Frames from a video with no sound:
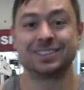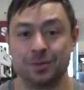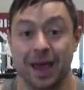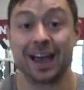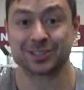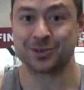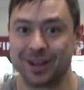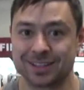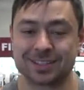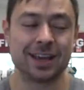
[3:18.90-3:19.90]
to back
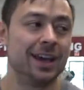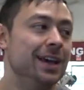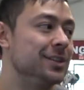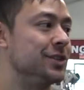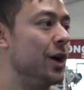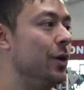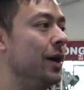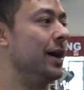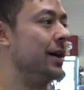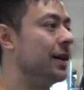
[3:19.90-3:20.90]
squats. So uh,